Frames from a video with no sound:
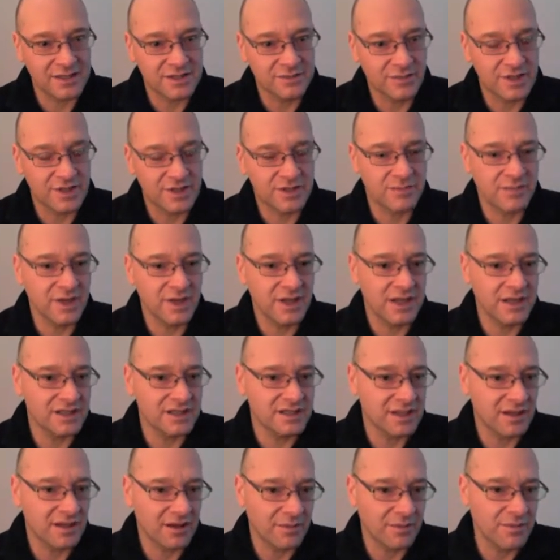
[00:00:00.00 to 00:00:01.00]
which means
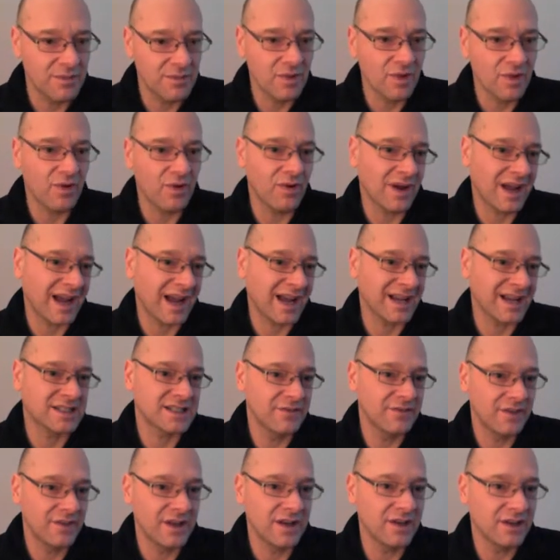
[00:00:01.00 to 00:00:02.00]
that I'm not
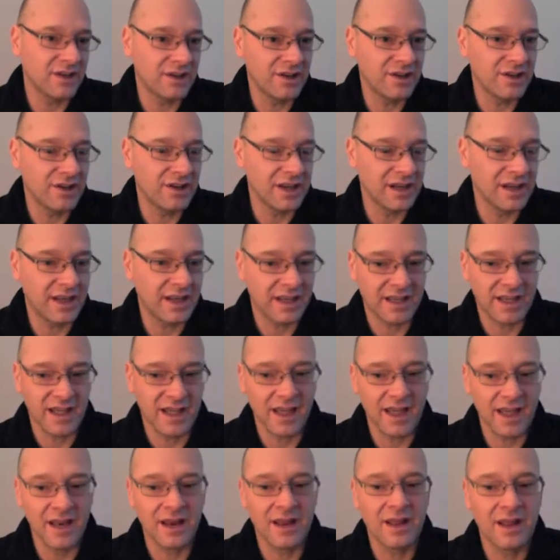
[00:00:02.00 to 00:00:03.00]
actively going to look at it
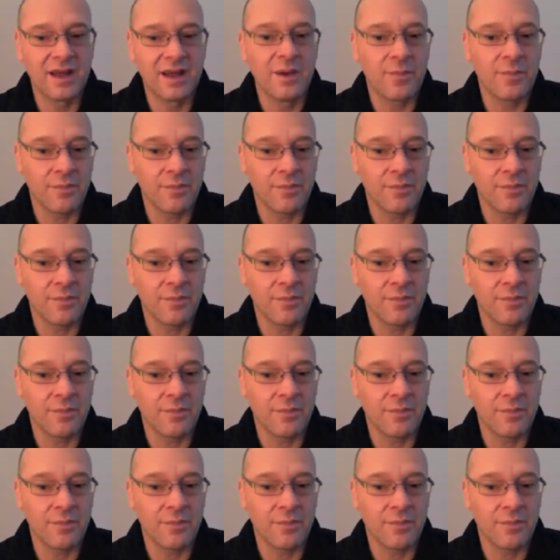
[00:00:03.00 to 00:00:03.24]
again,